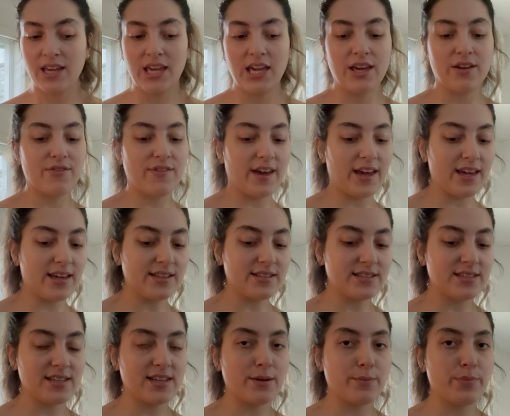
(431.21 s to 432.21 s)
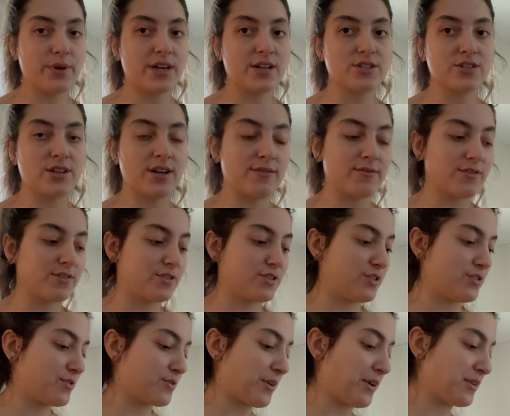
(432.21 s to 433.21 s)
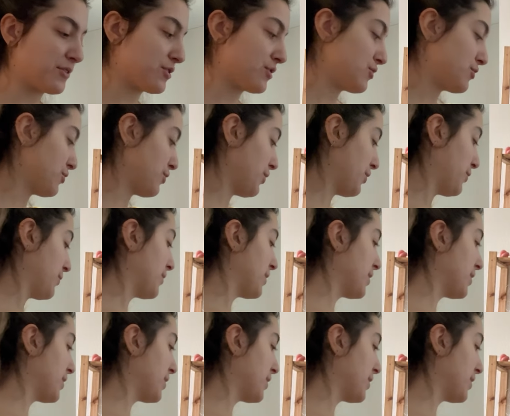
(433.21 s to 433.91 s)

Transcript: If I see a picture, I'm just going to show you.